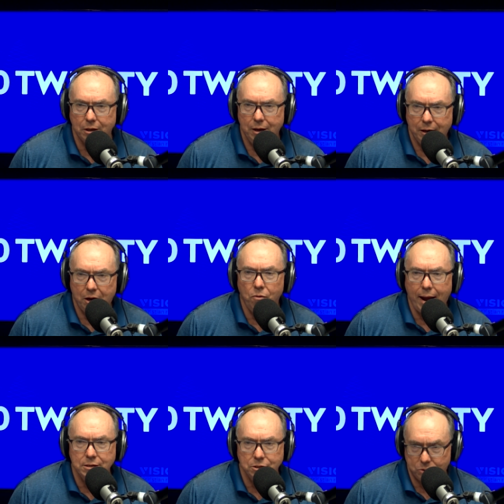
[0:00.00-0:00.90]

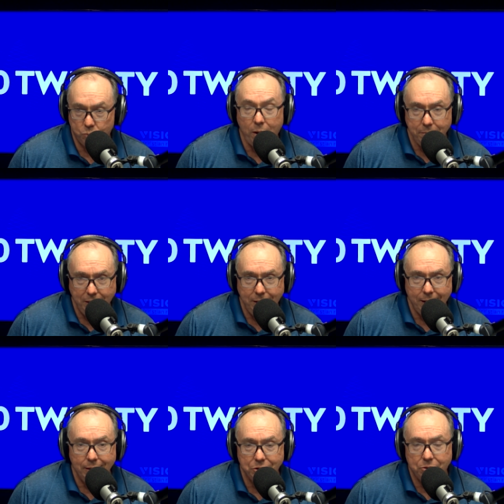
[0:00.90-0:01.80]
courageous women in
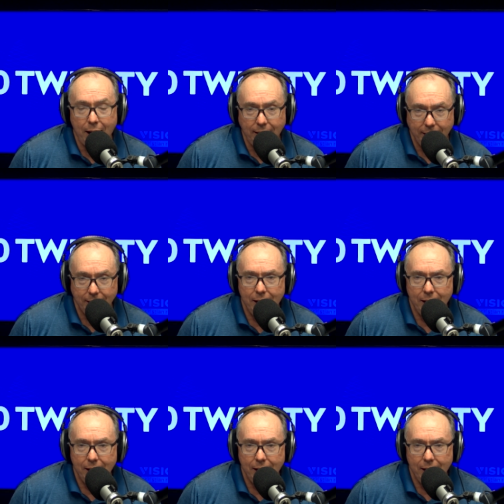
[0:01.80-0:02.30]
Australia.